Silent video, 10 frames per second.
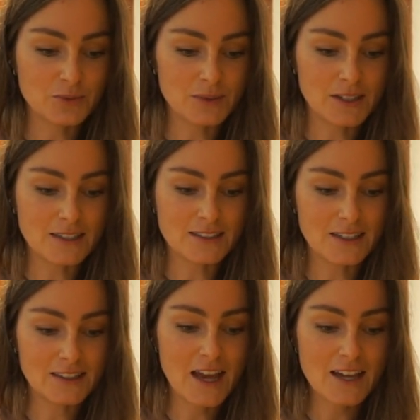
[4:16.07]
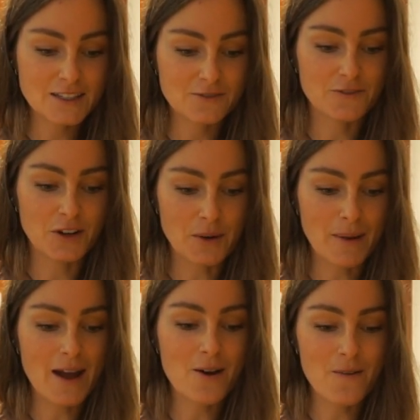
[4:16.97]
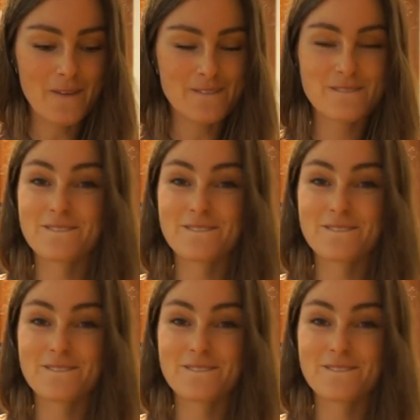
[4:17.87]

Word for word: because it lasts for about